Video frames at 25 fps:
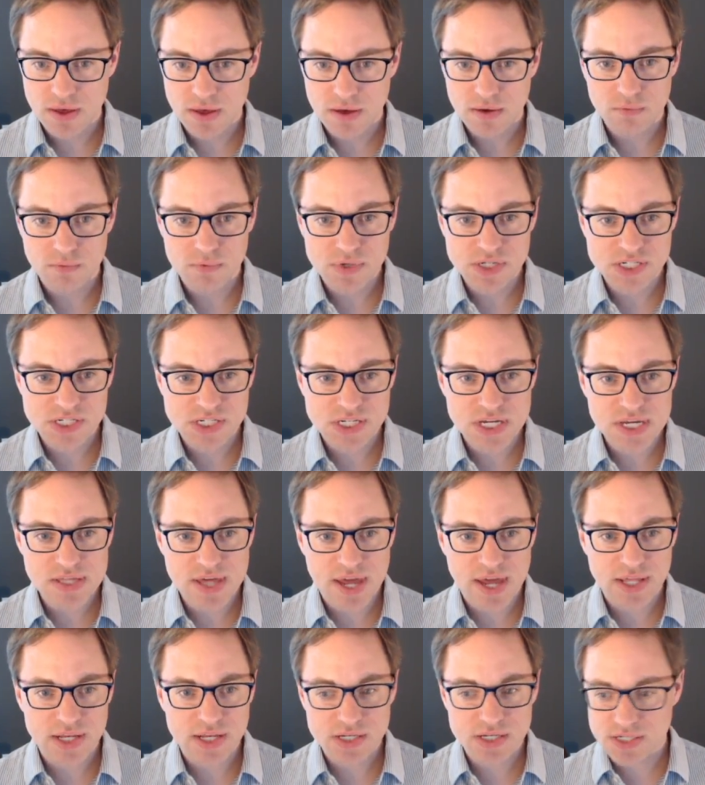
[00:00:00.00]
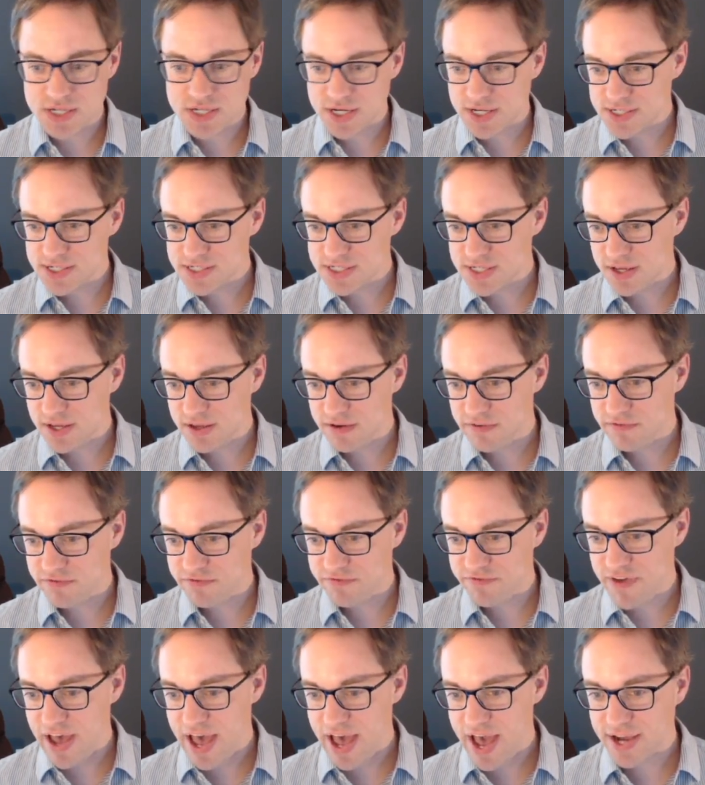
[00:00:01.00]
We see that it does, in
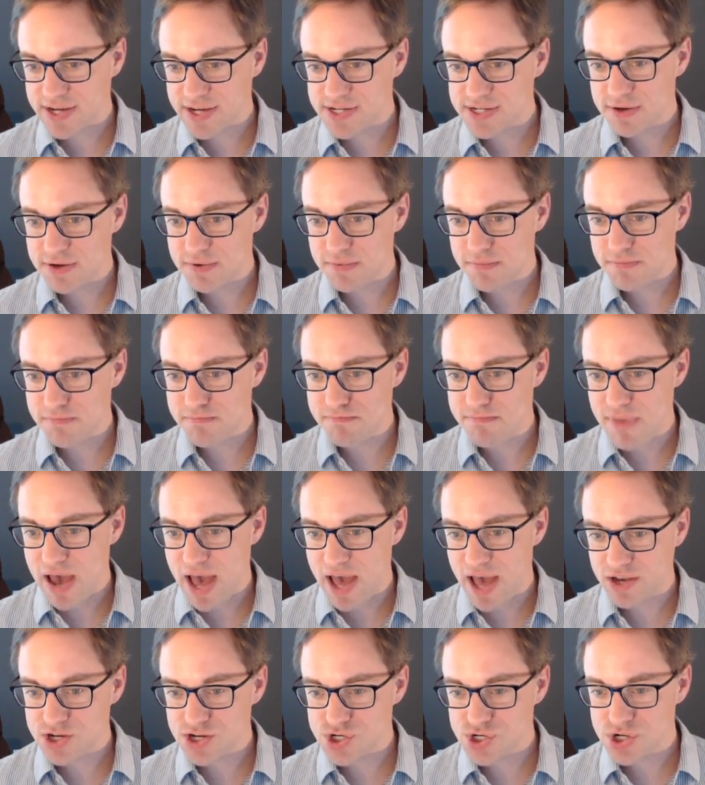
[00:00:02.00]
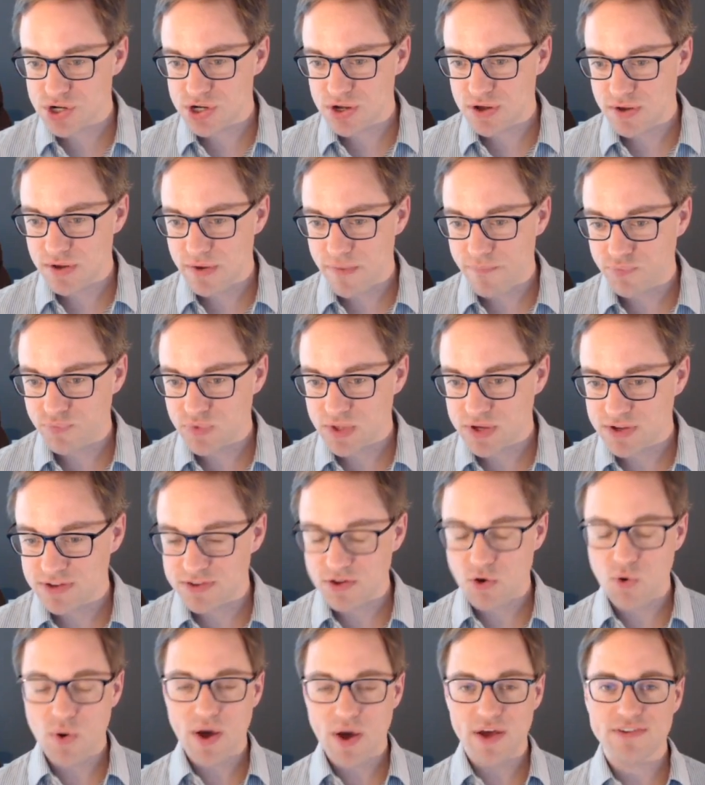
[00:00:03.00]
fact, match.
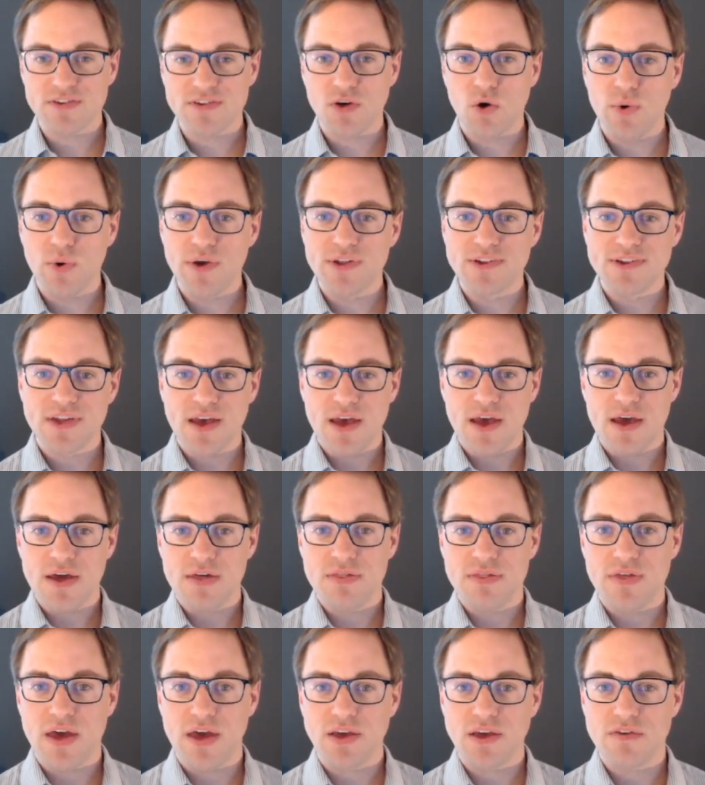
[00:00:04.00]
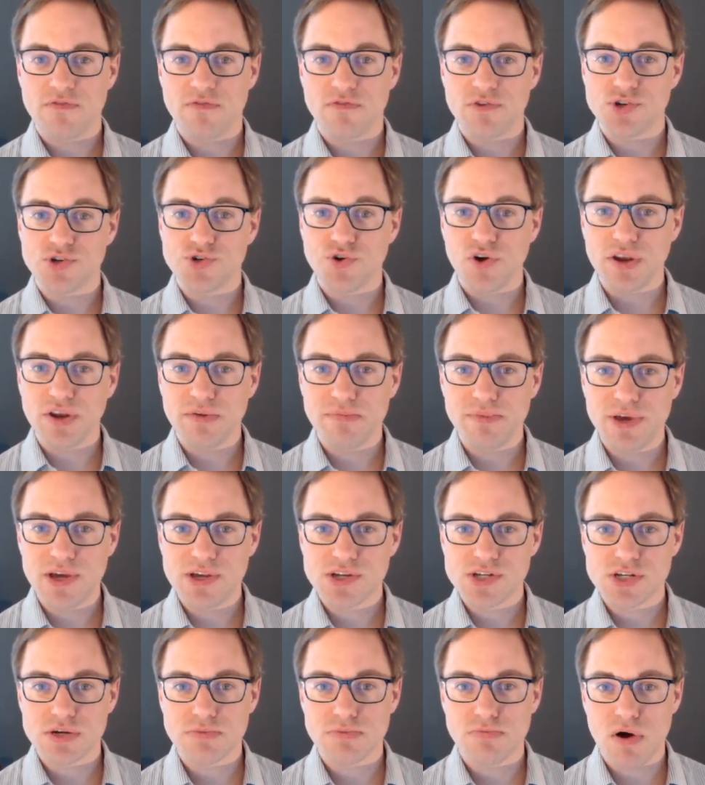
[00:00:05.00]
So, as always, thank you for joining
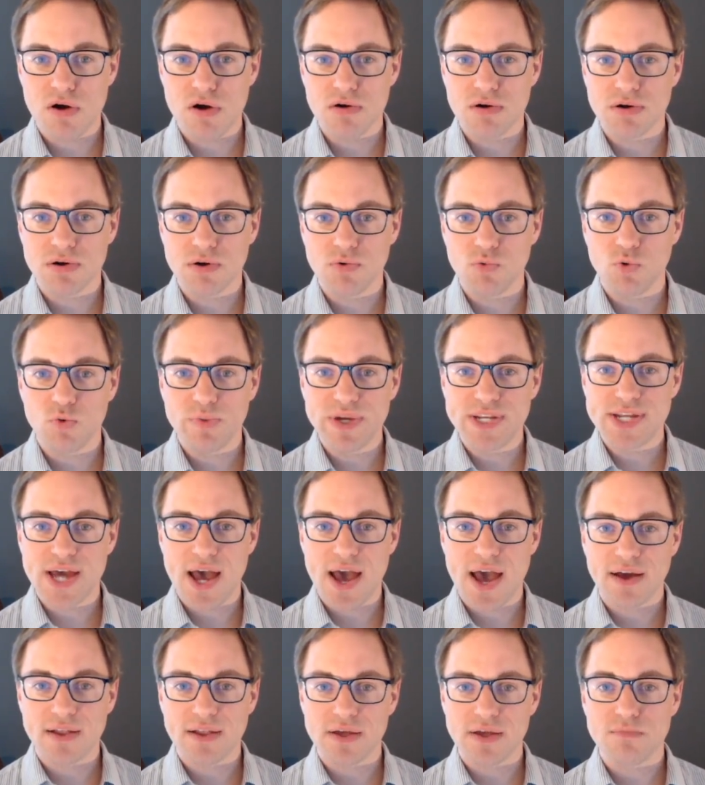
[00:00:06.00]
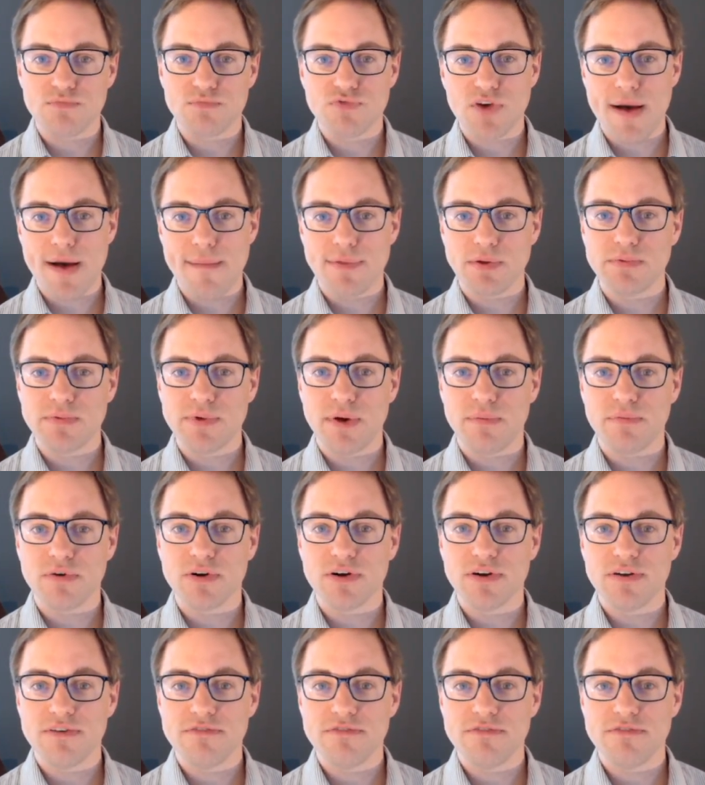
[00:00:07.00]
me. Tomorrow we'll be tackling problem number